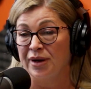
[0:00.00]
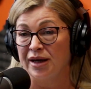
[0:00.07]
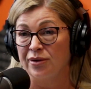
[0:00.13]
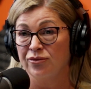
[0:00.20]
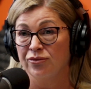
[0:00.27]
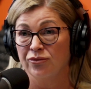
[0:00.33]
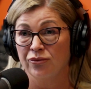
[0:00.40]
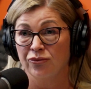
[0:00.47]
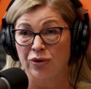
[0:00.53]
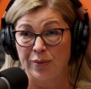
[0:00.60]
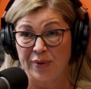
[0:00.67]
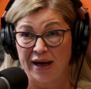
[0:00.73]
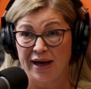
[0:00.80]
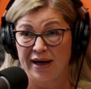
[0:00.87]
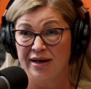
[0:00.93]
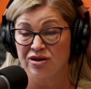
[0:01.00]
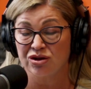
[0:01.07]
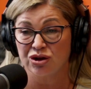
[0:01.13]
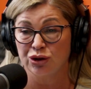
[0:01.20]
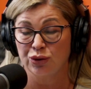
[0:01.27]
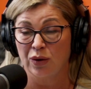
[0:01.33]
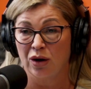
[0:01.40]
be repaired. It's
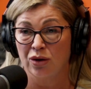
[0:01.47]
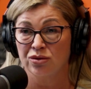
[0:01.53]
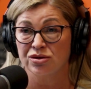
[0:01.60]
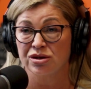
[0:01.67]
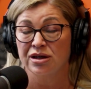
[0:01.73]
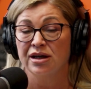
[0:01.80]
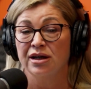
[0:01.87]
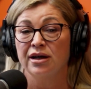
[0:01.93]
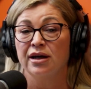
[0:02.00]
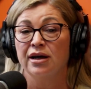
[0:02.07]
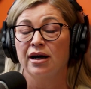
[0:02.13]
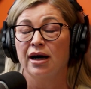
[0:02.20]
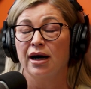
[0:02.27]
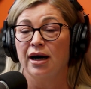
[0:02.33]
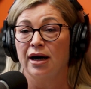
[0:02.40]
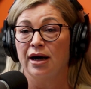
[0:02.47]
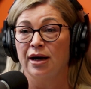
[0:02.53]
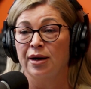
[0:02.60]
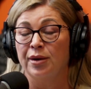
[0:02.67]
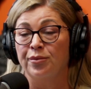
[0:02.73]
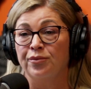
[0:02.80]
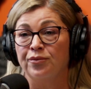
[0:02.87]
too old.
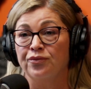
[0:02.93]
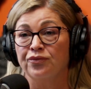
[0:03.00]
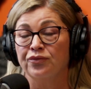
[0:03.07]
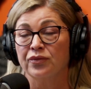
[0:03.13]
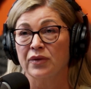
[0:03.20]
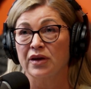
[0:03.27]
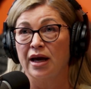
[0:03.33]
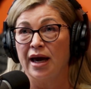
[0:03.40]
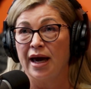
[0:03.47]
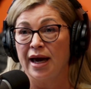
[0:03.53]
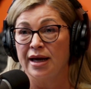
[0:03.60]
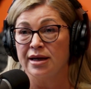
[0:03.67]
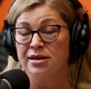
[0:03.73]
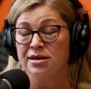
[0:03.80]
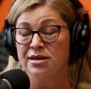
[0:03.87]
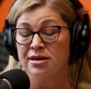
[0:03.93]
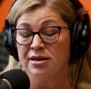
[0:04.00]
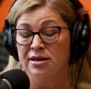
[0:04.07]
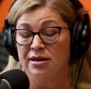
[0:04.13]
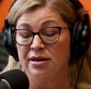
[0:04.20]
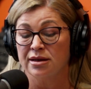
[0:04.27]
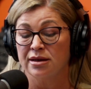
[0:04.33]
And
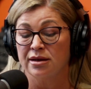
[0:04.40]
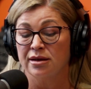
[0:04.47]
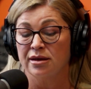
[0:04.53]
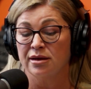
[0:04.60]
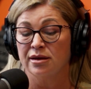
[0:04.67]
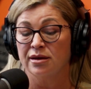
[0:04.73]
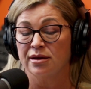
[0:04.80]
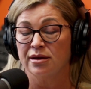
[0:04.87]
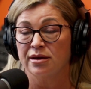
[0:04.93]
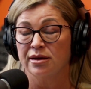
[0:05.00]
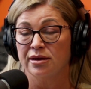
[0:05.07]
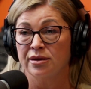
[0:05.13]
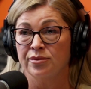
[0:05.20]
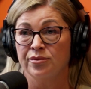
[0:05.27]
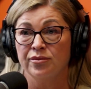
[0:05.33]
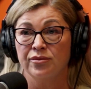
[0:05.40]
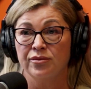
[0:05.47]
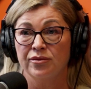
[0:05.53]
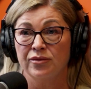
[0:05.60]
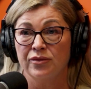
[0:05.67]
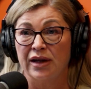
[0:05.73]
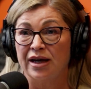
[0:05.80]
the
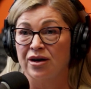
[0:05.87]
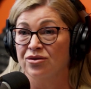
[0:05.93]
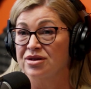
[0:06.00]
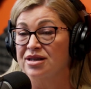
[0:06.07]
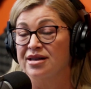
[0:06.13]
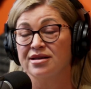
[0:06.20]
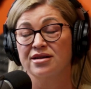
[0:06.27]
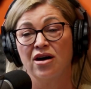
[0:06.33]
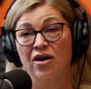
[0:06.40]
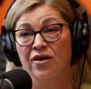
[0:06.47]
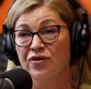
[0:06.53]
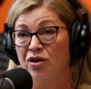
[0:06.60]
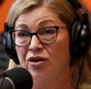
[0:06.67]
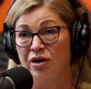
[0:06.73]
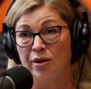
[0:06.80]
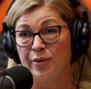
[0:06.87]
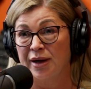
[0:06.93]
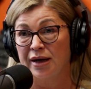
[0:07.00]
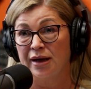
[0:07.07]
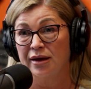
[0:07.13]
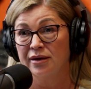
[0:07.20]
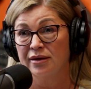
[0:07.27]
landlord says, I've got no
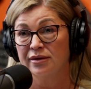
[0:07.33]
money.